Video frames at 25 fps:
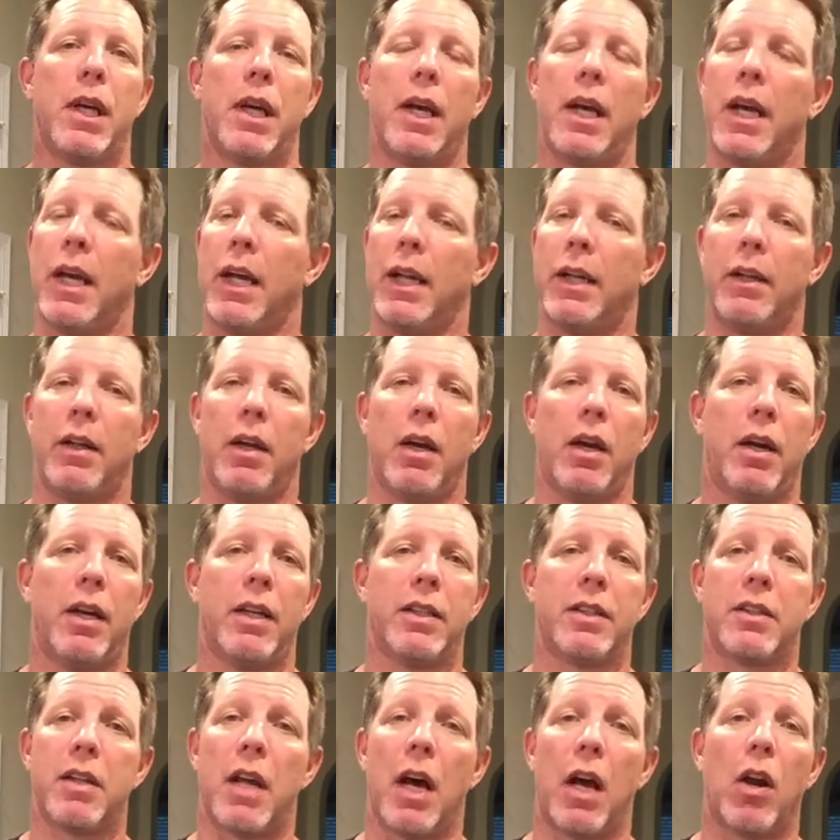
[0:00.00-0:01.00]
And
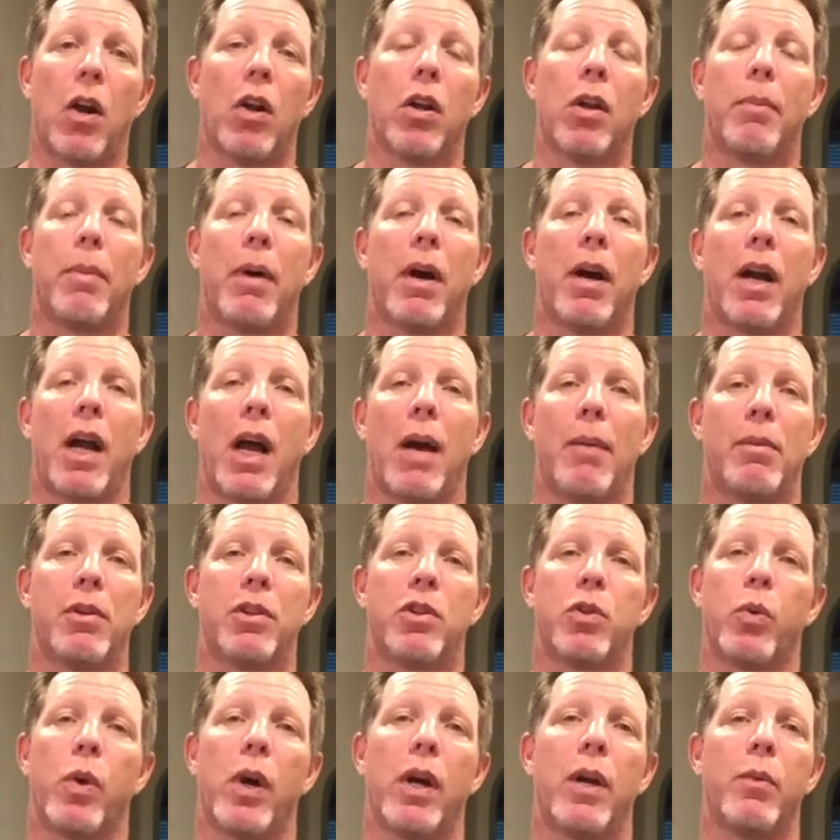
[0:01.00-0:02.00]
it's not all about how
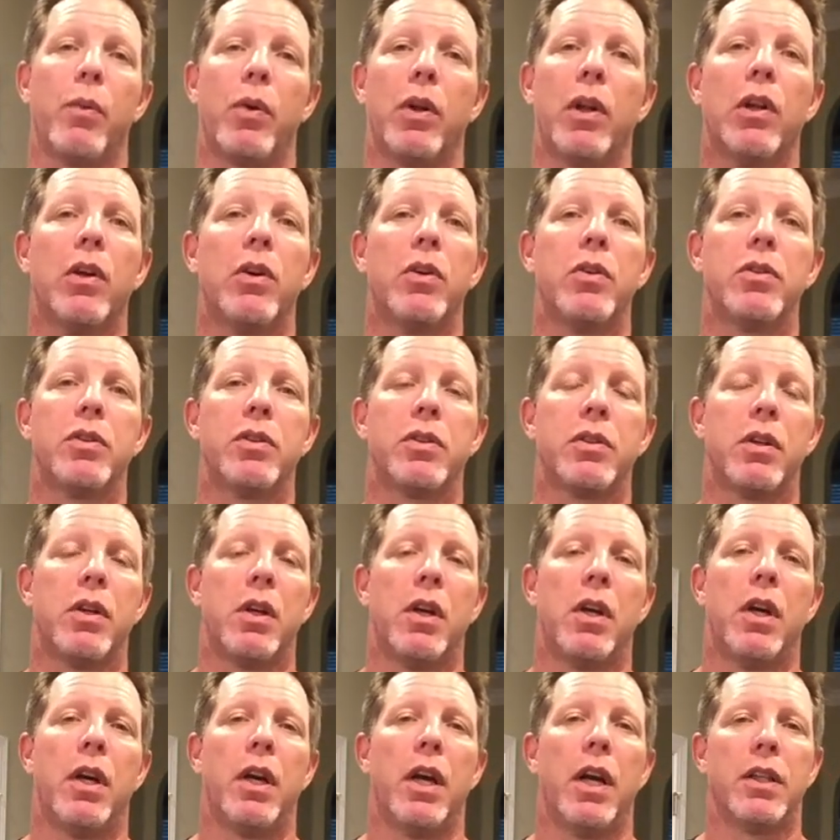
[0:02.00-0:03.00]
much weight we lose.
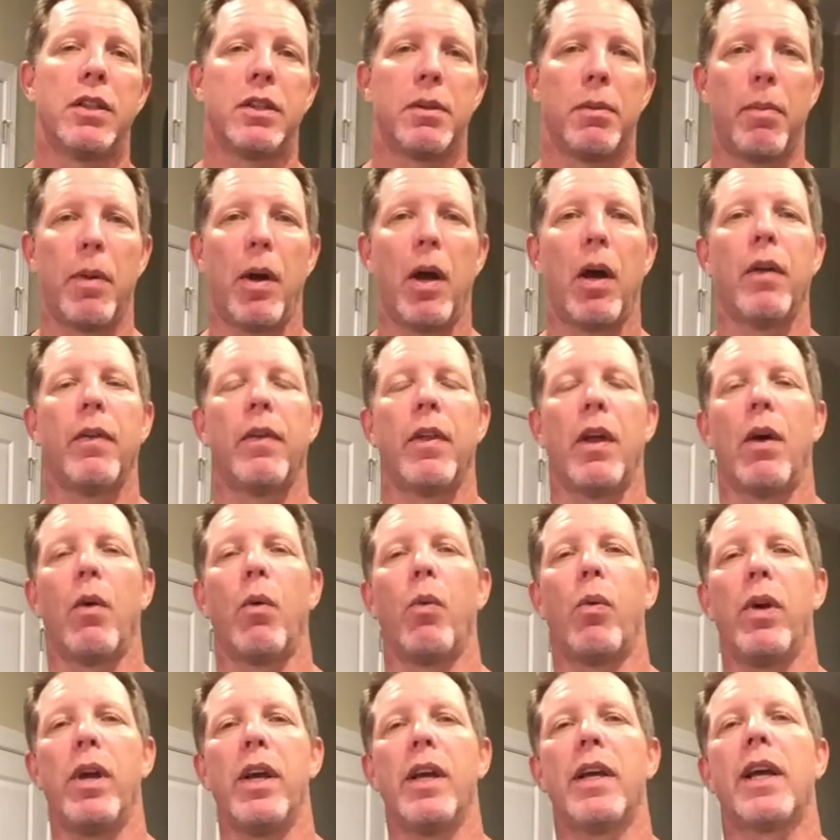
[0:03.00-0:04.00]
It's about that
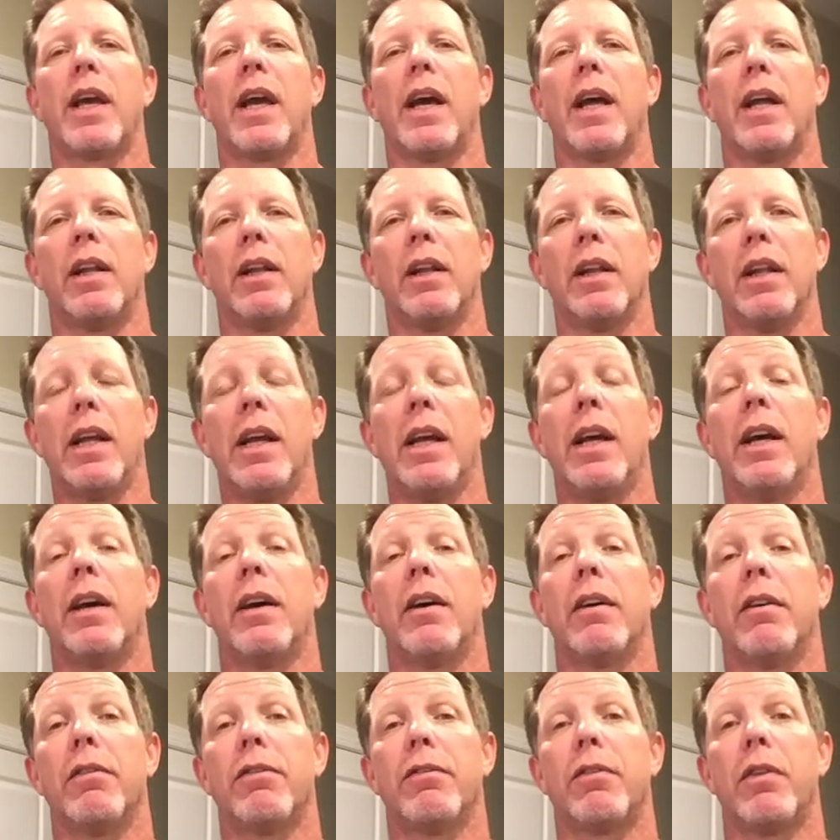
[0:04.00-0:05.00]
we can
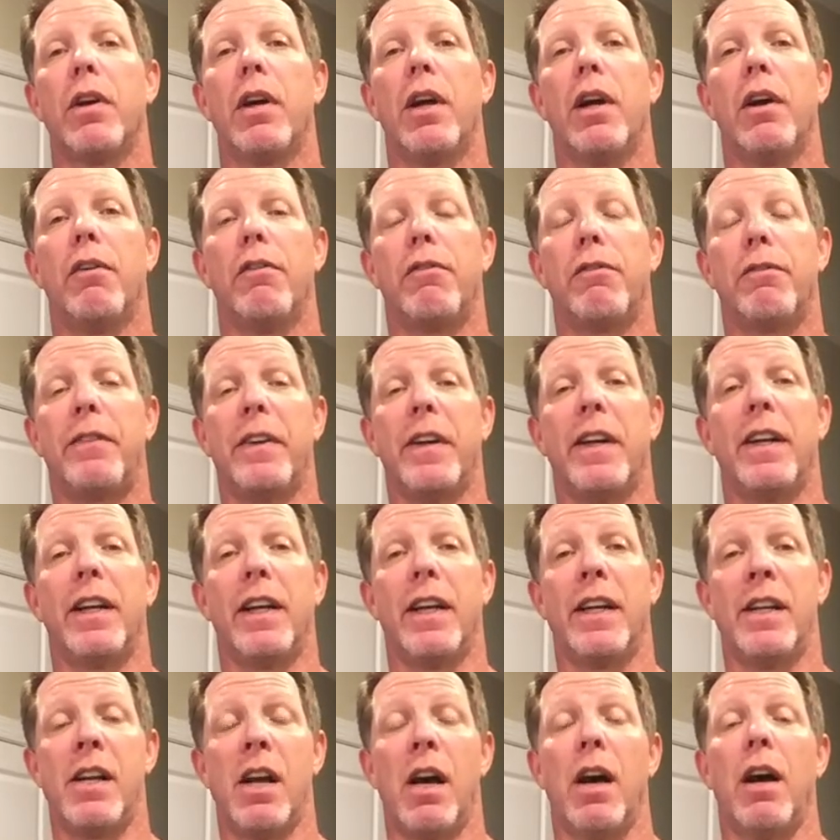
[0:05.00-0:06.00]
live fit
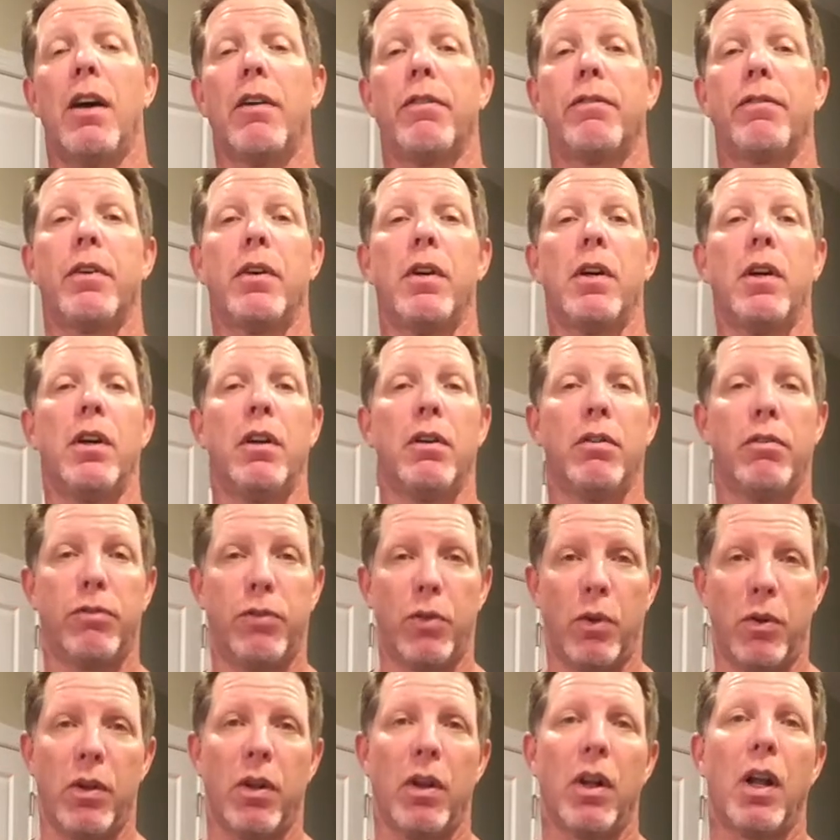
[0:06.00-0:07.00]
enough
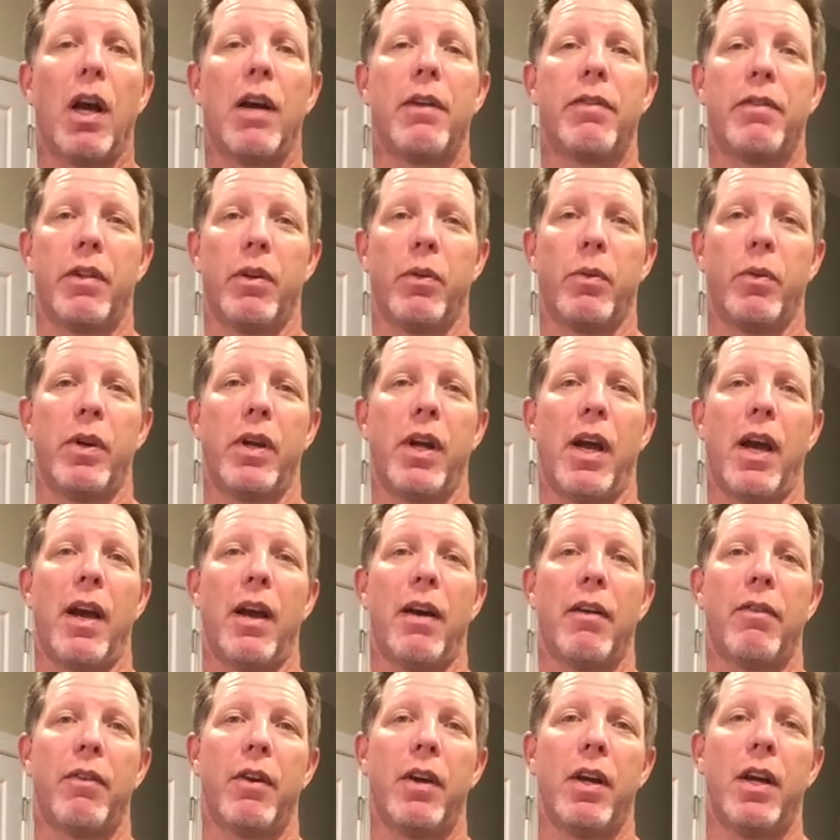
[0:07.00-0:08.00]
for the life that we
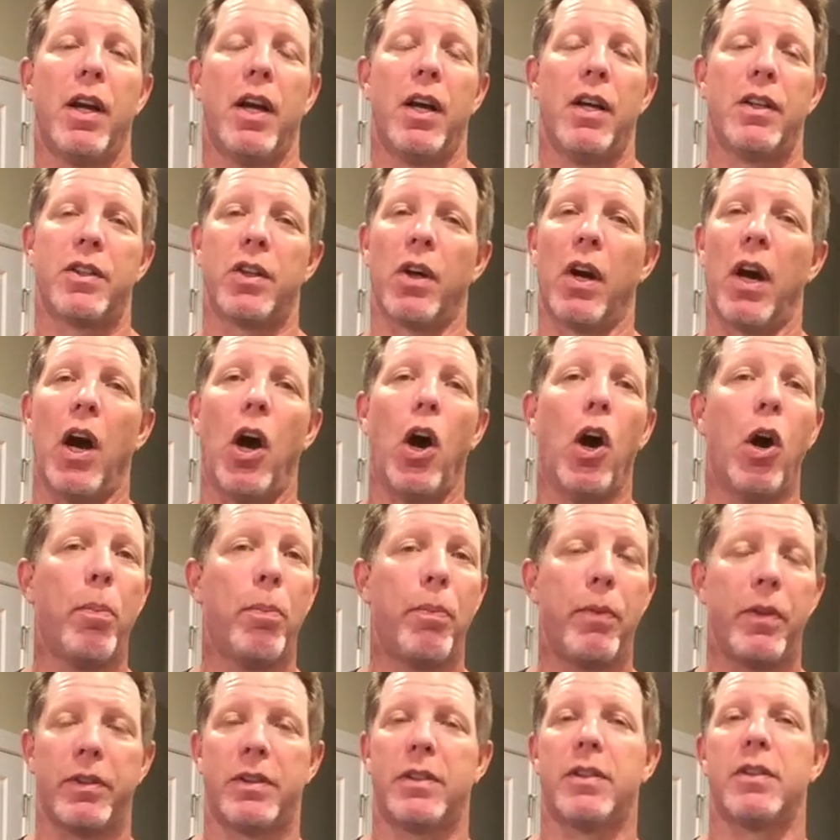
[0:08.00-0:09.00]
have. So I
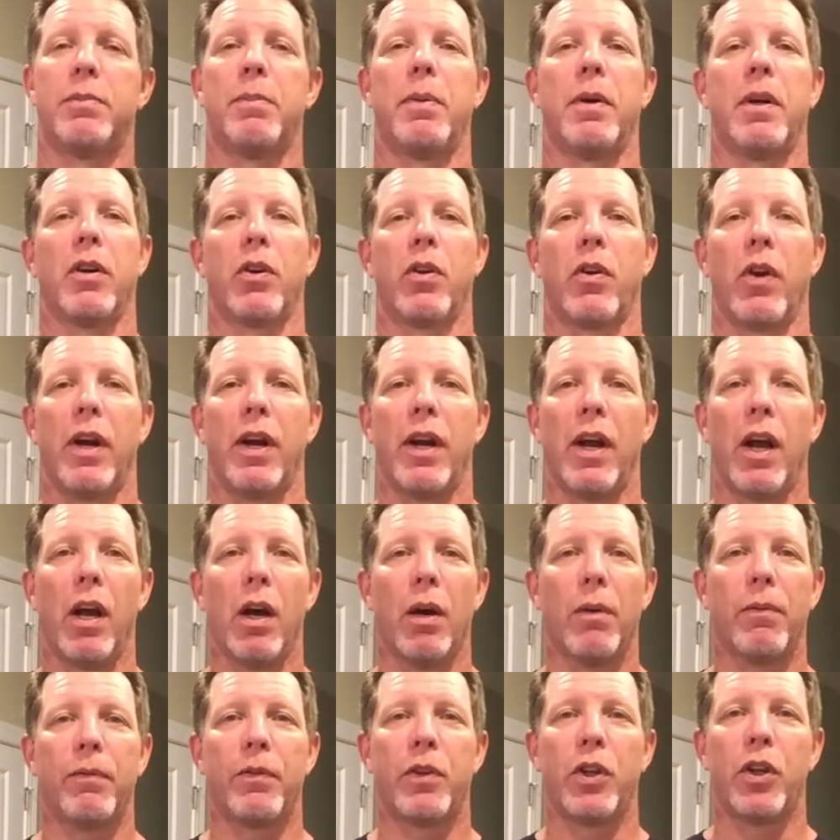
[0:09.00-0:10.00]
hope this has been a great
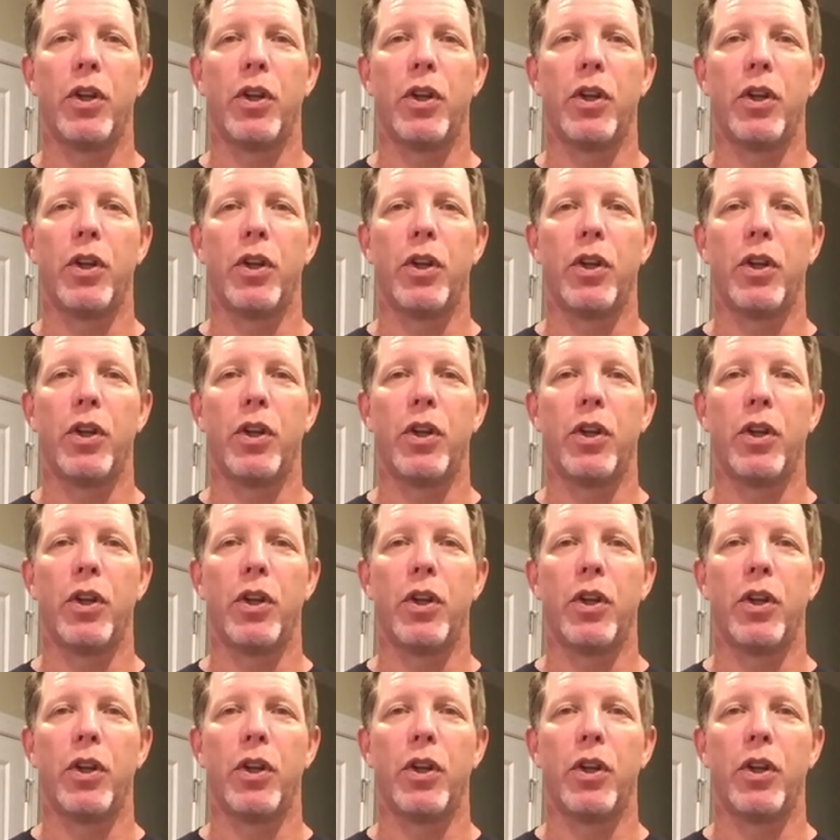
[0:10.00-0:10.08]
help to